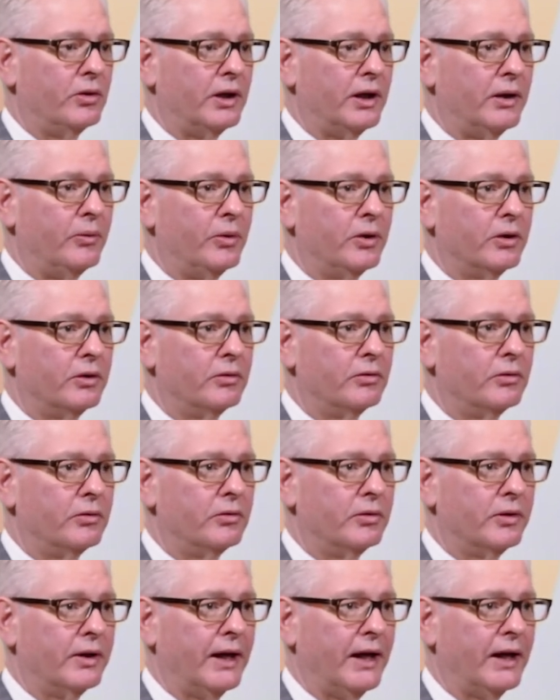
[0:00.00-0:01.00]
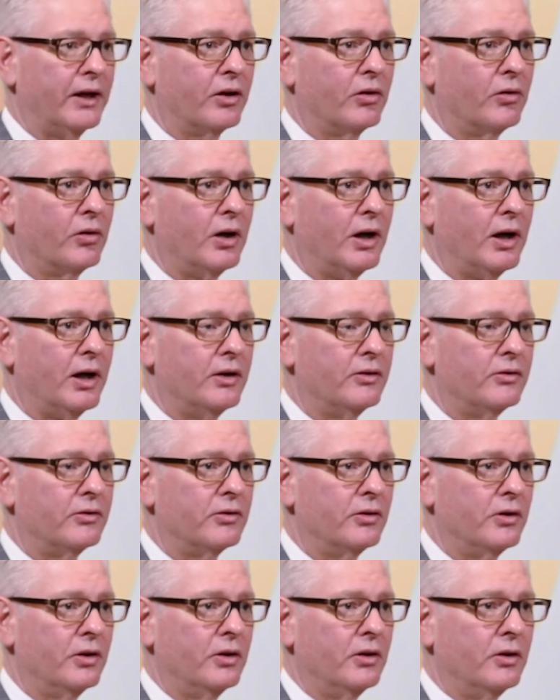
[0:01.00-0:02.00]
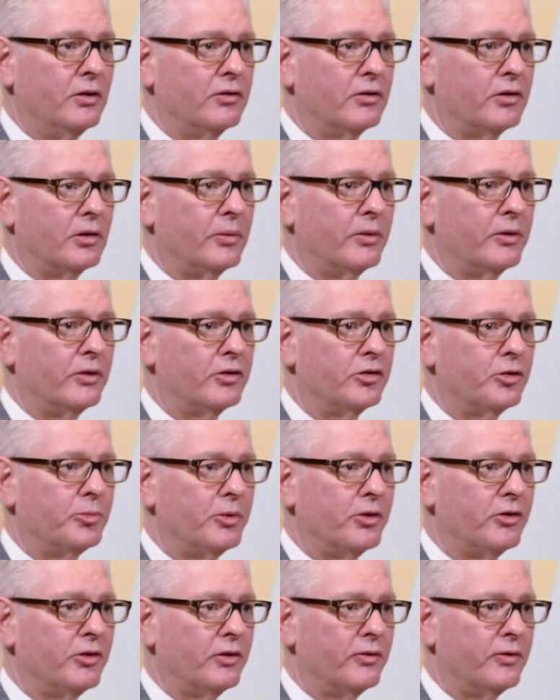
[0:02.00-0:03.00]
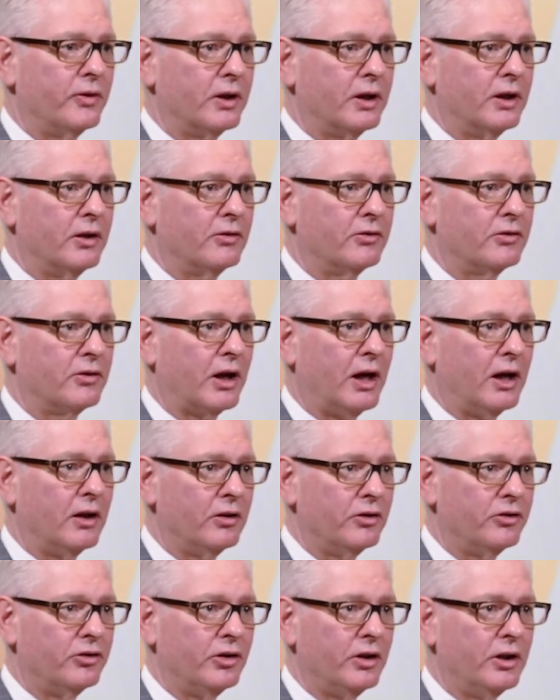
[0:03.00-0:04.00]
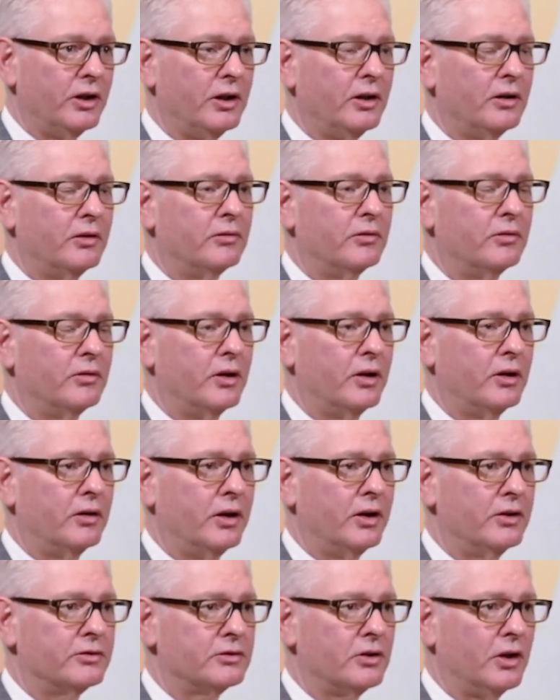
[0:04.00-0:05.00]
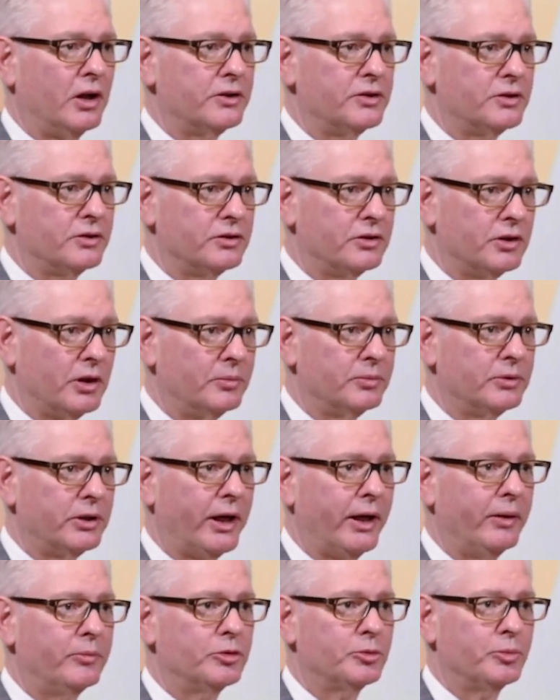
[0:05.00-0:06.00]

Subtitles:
would categorize some of the specific histology and histologic subtypes,